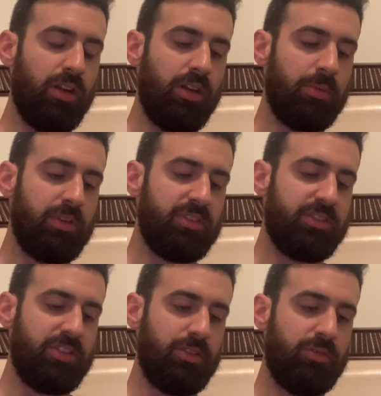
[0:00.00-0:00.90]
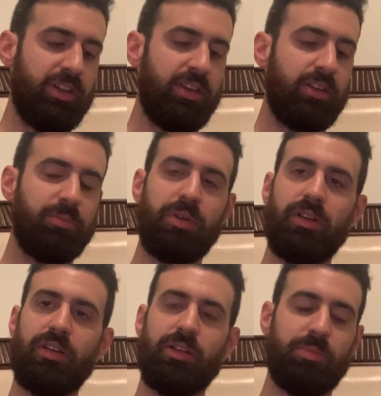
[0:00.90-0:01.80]
I'm going to start reading
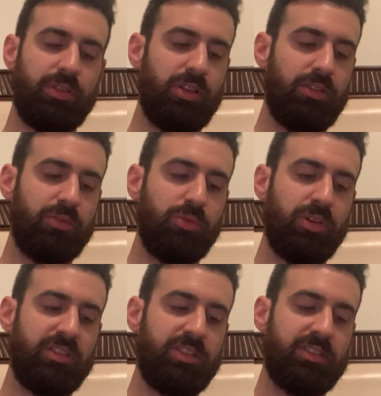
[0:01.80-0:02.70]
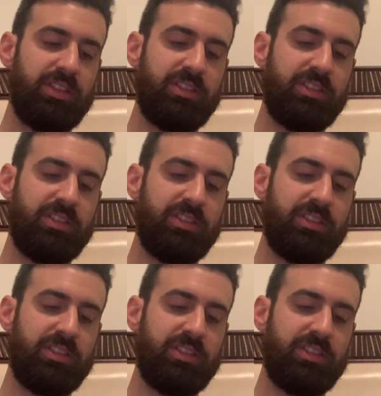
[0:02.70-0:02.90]
below where it says it